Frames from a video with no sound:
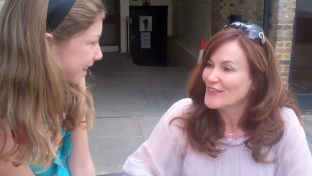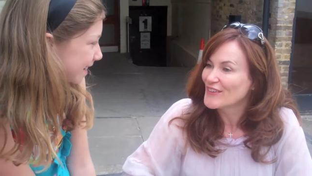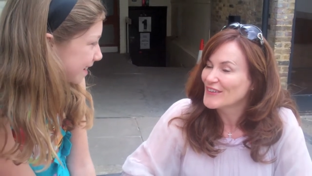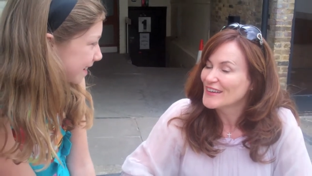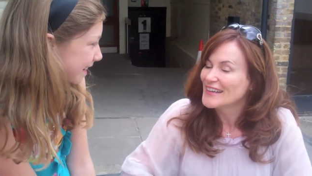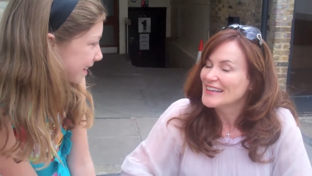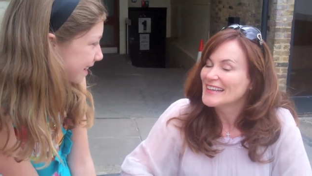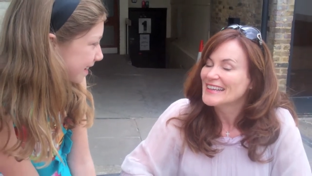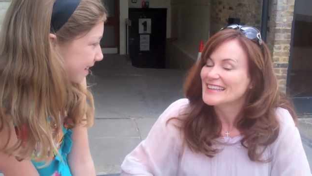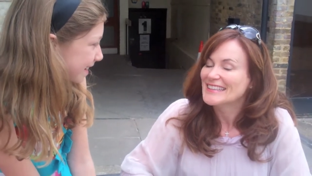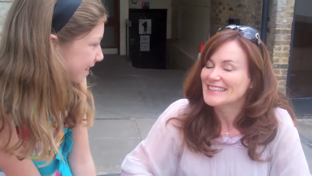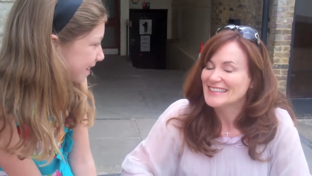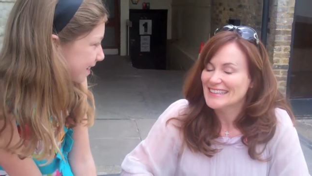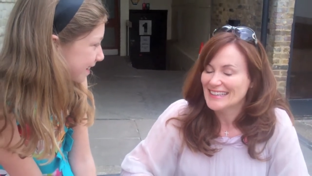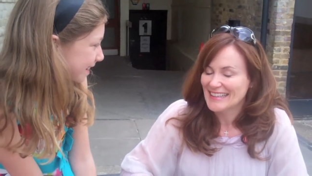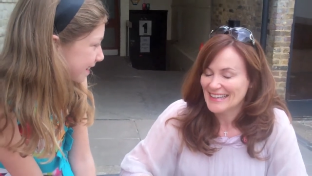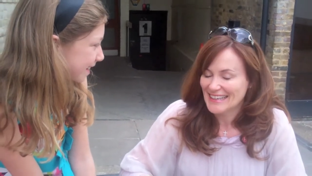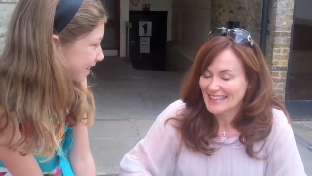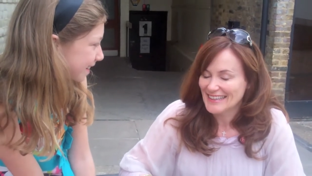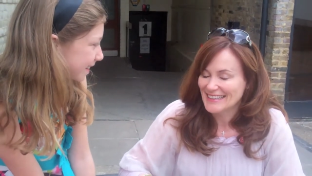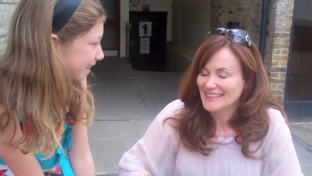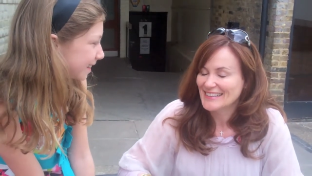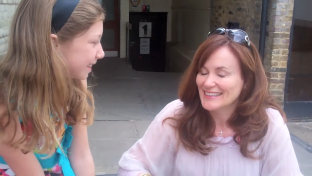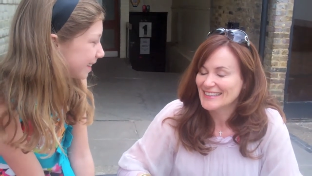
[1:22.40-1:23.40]
Speaker 1: really
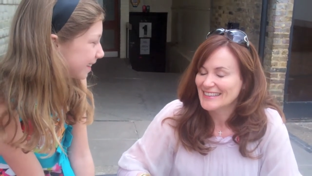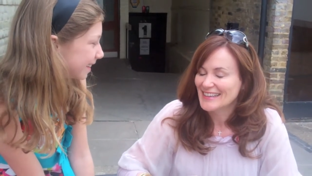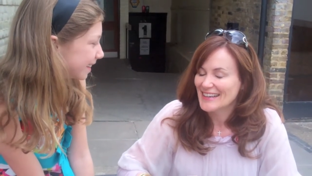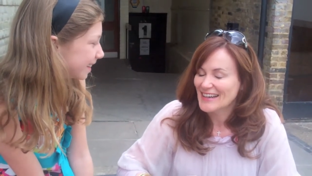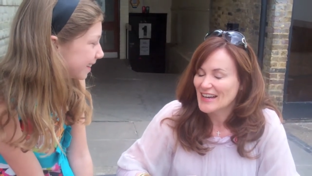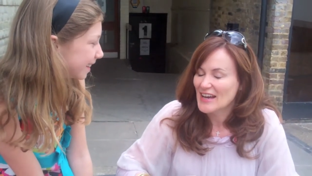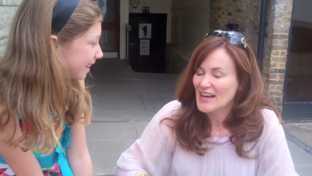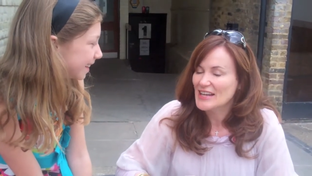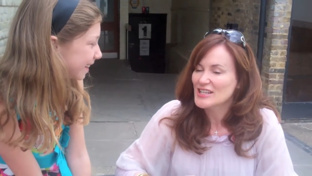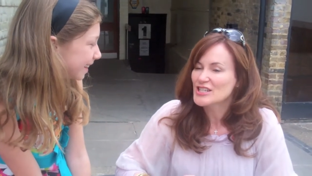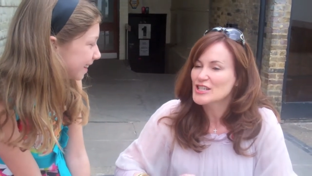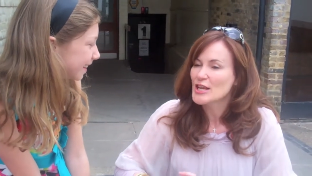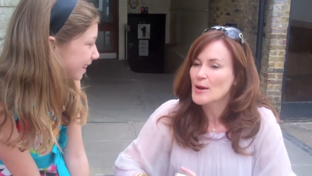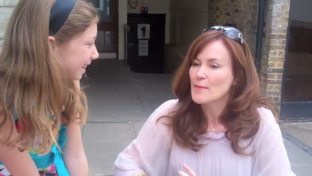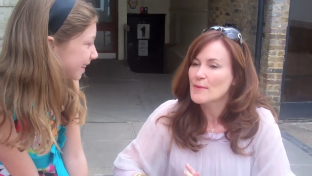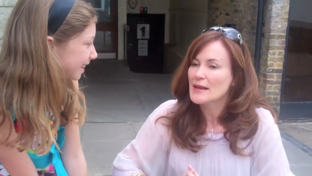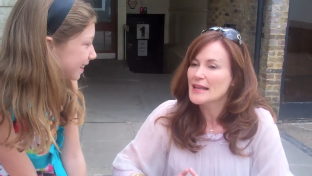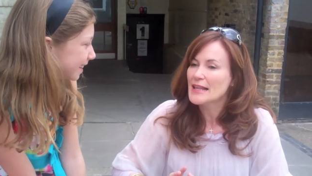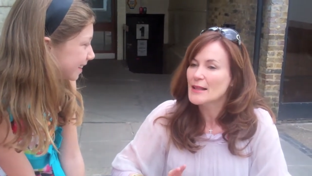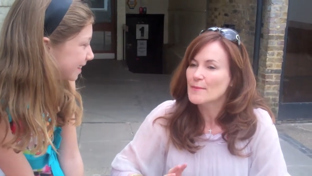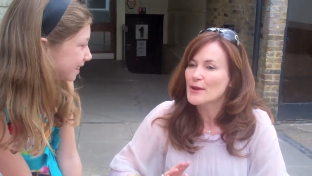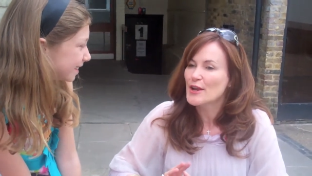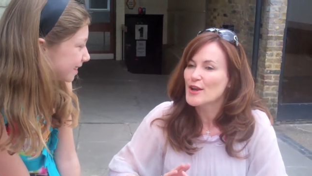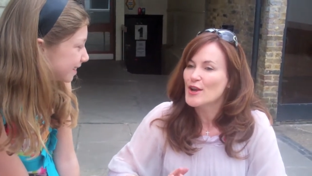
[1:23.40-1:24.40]
yeah. Actually,
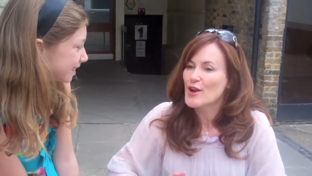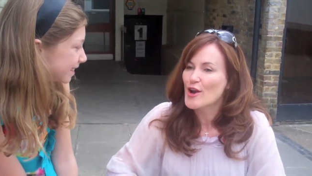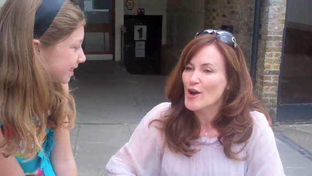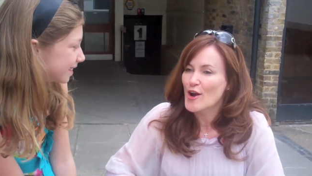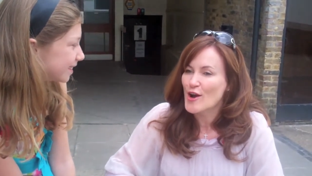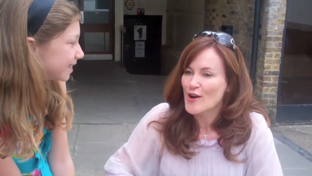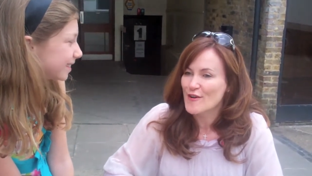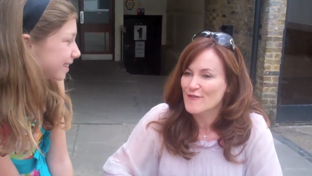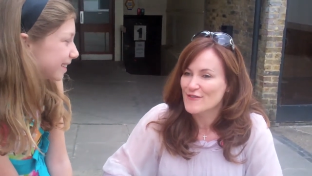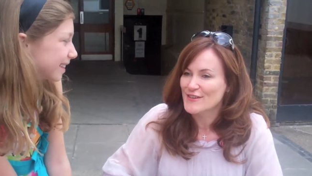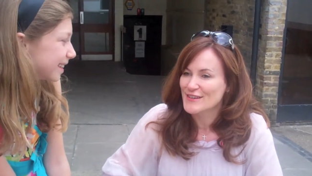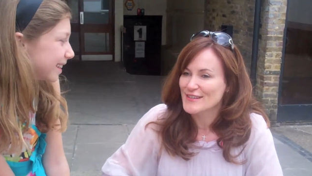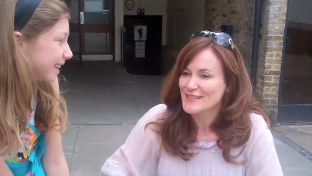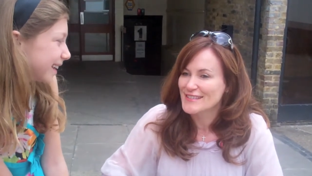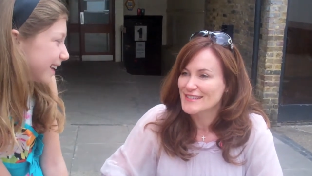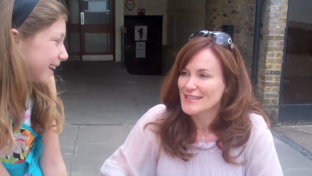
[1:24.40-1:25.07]
I'm a little bit nervous.